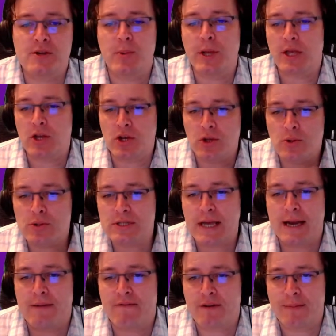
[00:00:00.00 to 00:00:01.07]
we can use
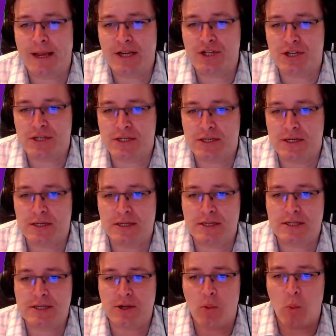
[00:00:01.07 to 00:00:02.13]
that information to
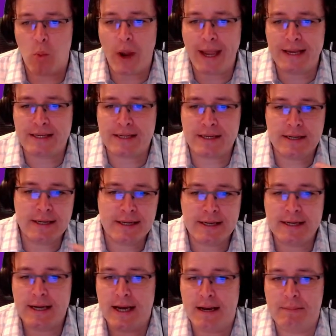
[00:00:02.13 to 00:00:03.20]
weight
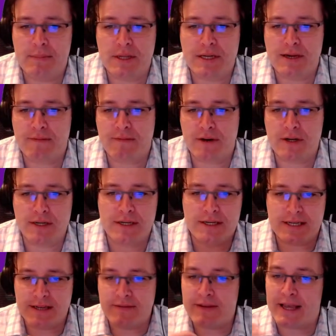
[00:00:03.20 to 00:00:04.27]
the different
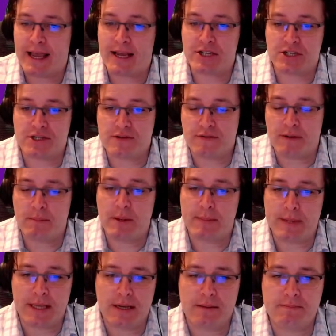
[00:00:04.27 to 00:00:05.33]
deviations from the
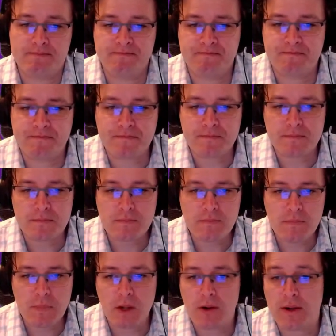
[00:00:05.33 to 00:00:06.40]
mean.
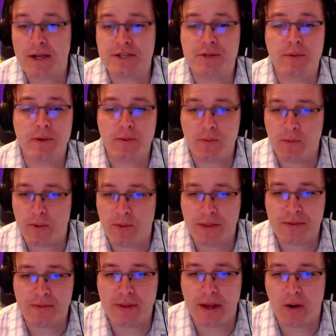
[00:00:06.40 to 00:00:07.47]
Okay, so we went
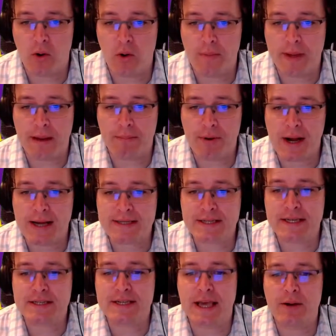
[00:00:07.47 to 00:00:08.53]
through that whole big
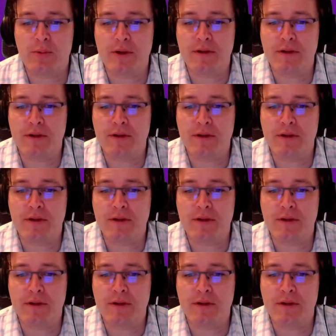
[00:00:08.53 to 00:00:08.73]
process, and we